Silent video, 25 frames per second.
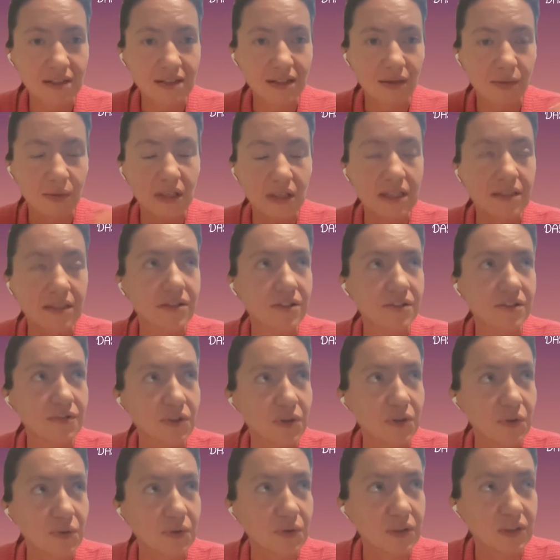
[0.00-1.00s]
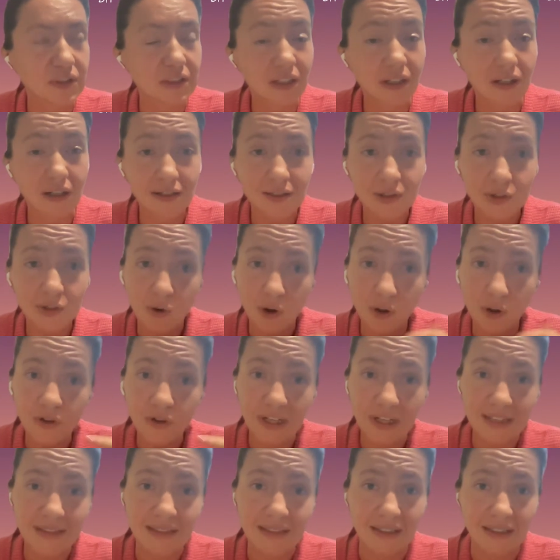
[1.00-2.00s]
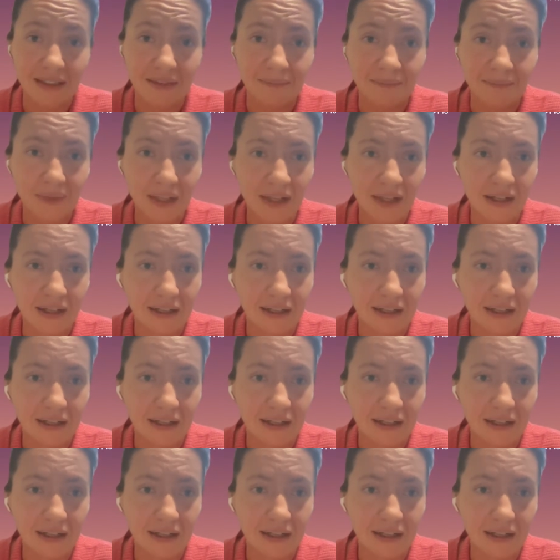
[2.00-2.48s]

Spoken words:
girls that we interviewed, the girls who already